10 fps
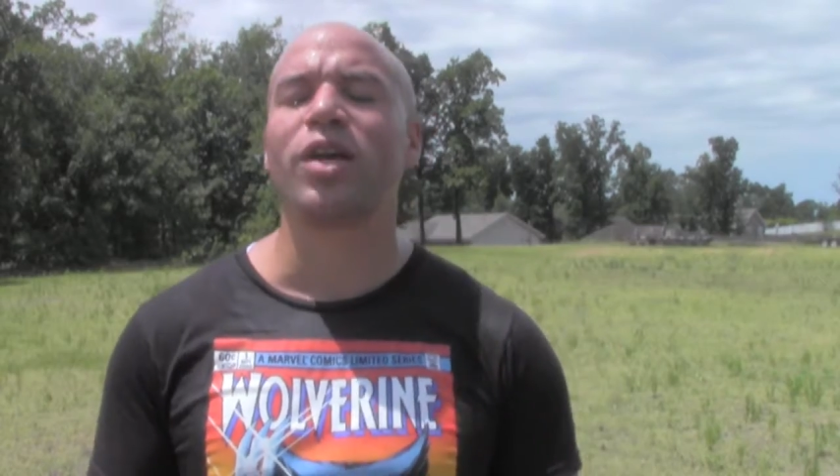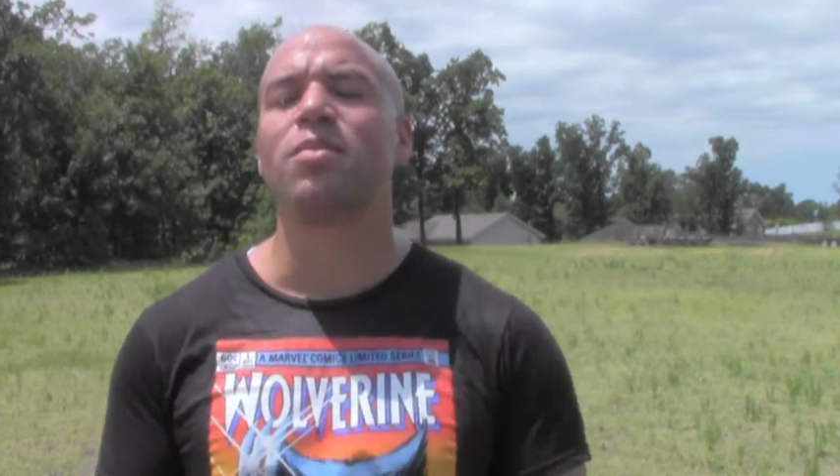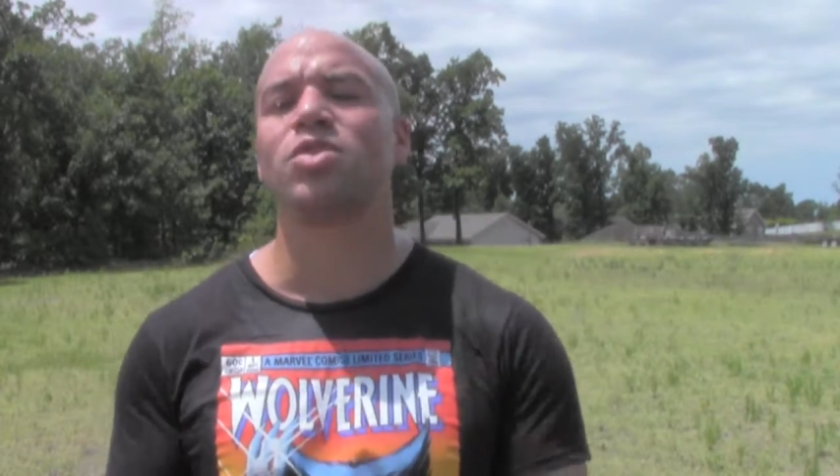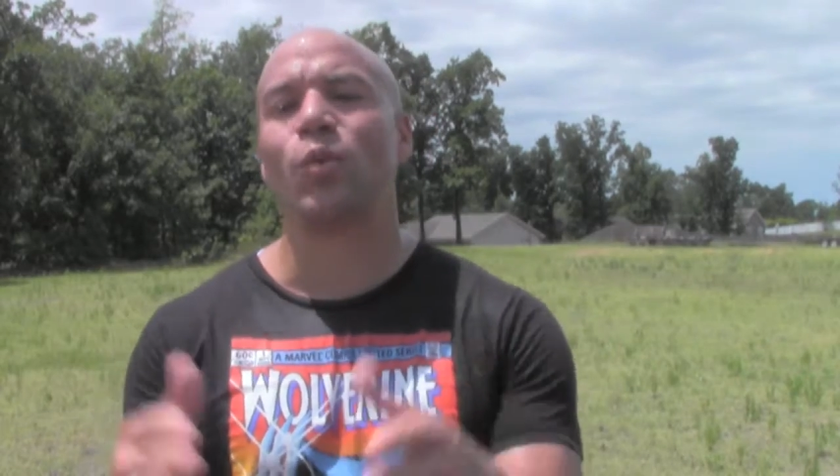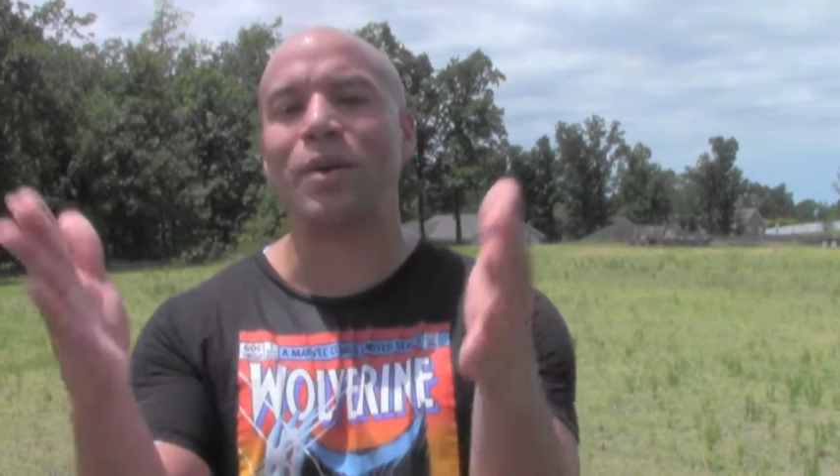it
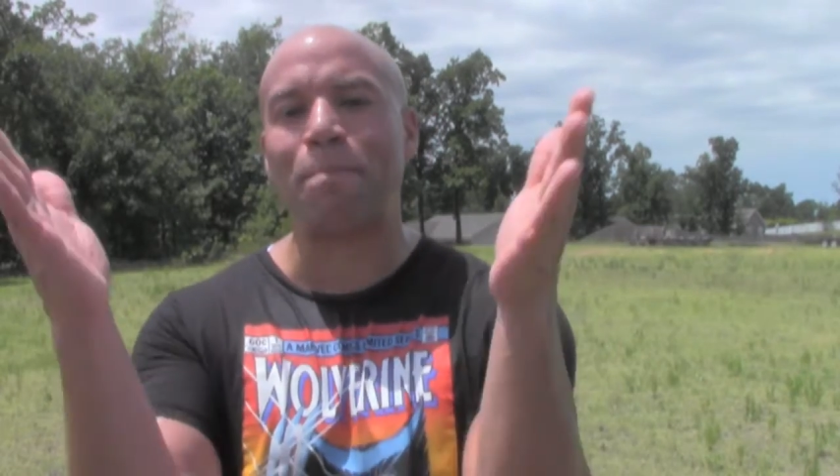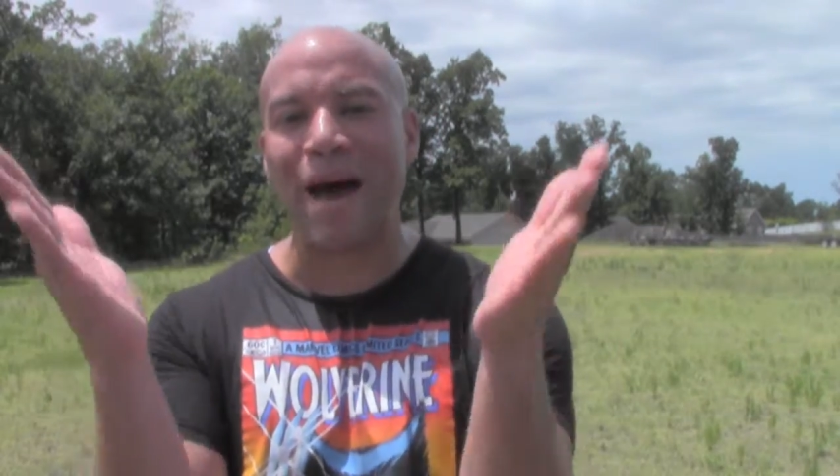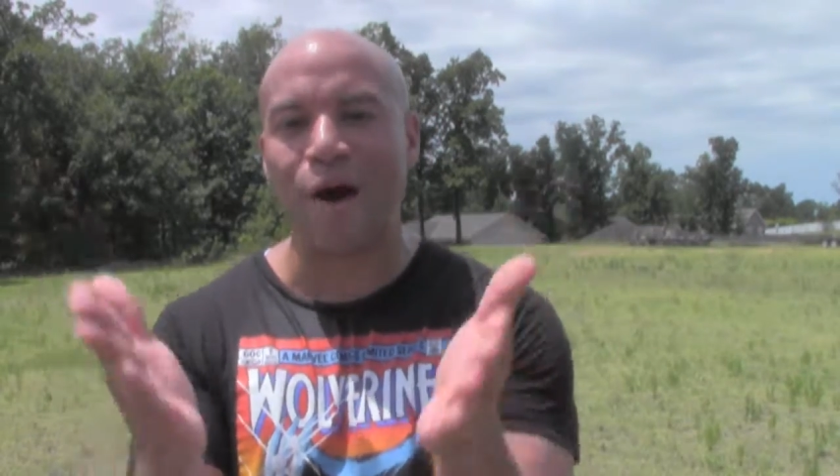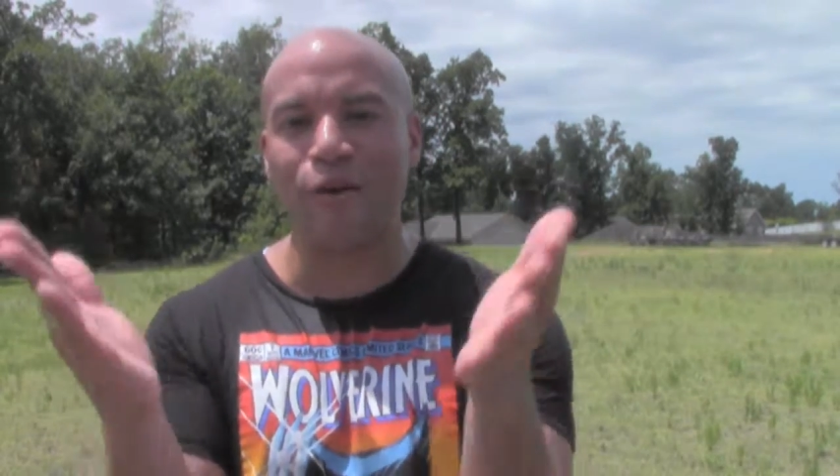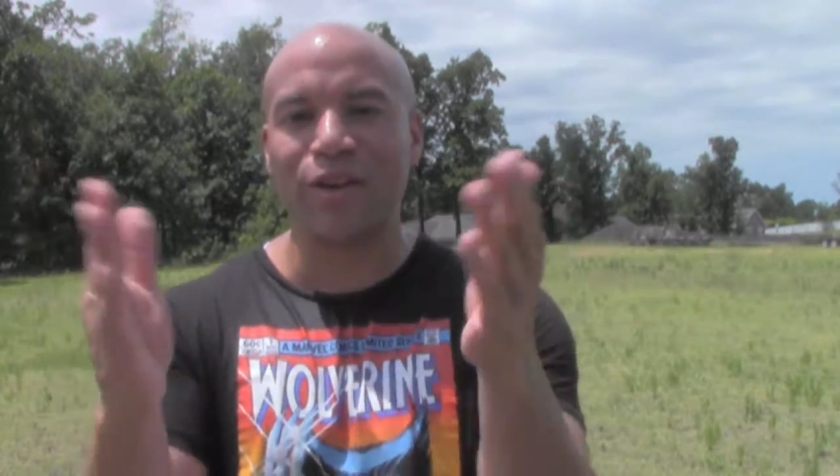comes to
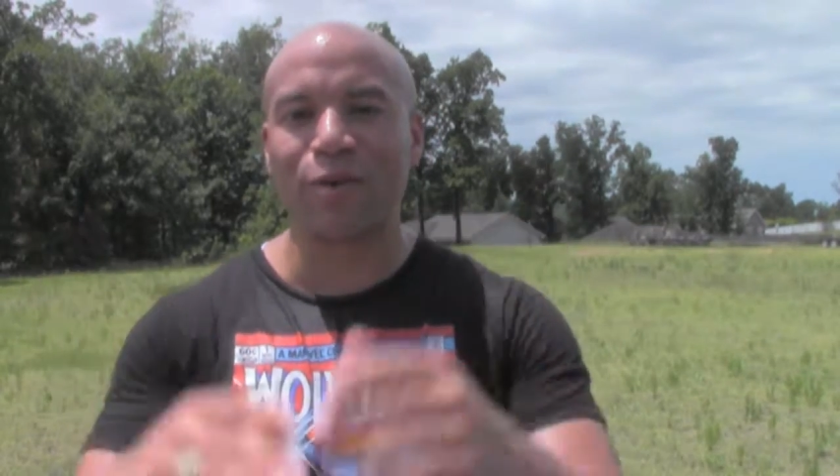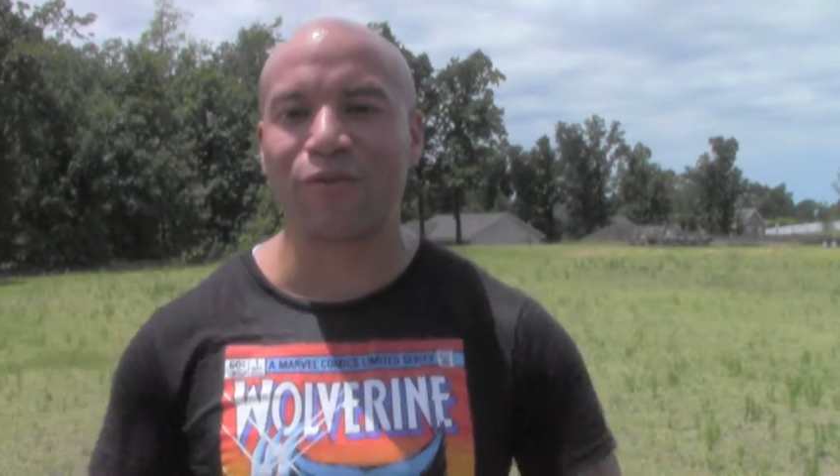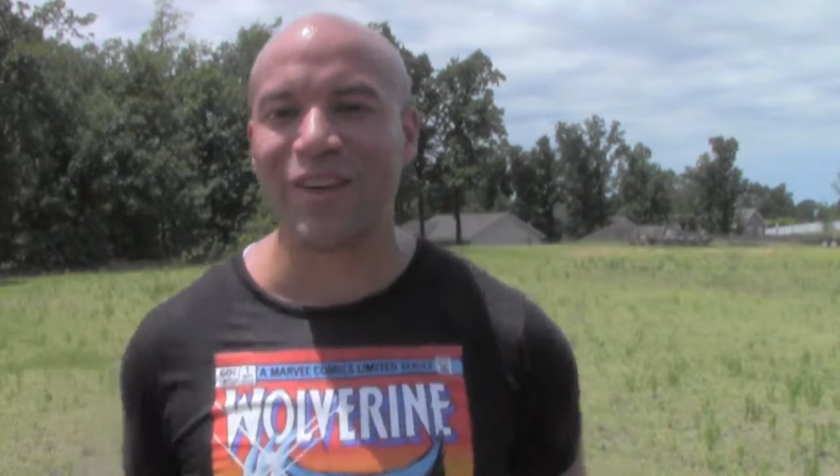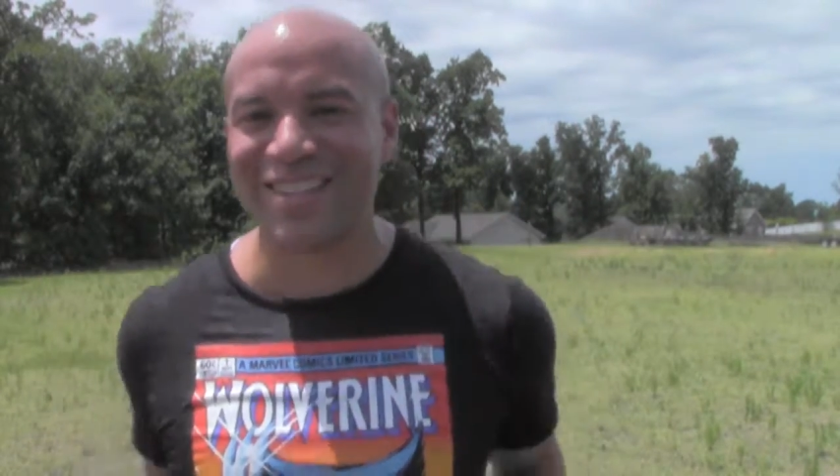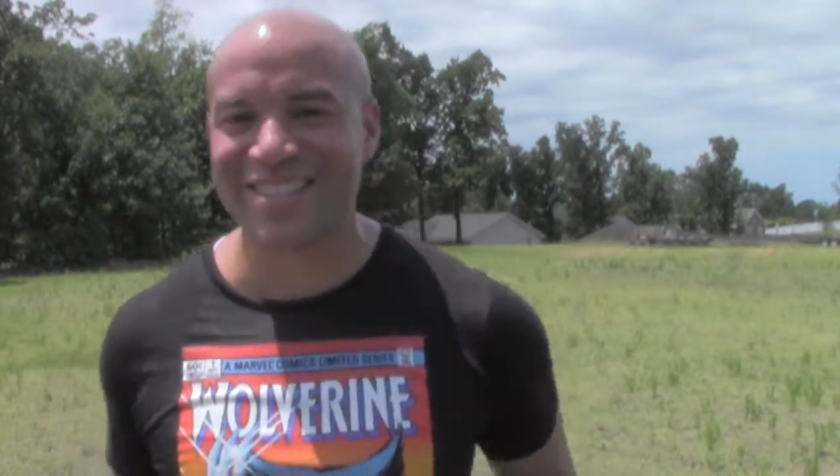empowering your
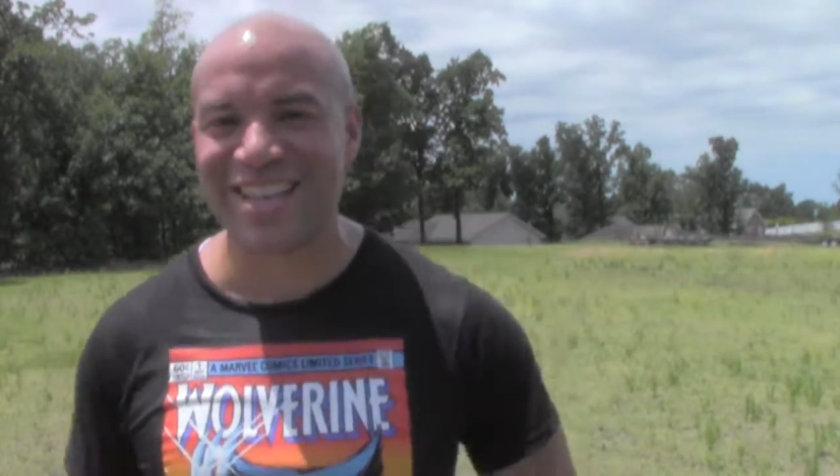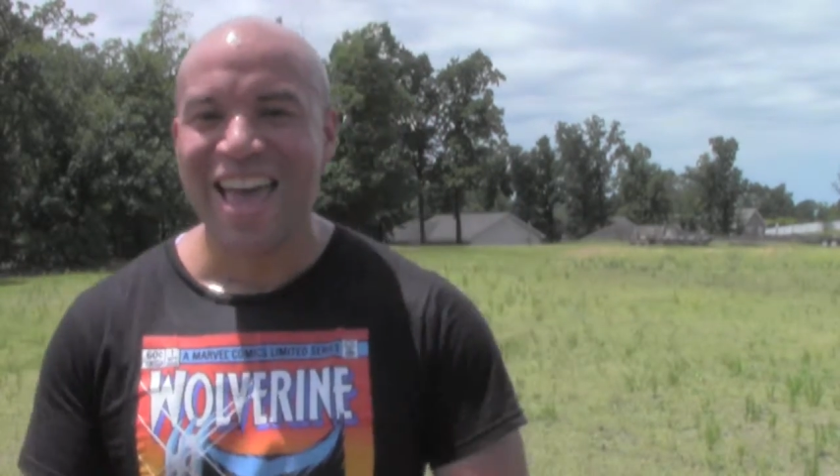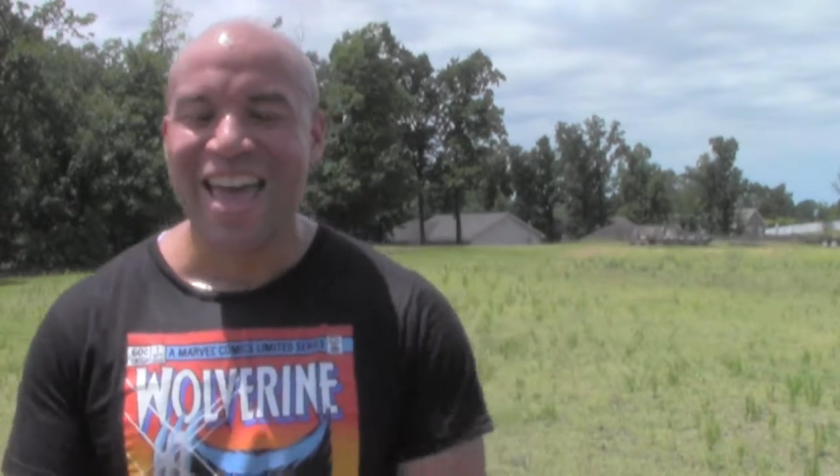fitness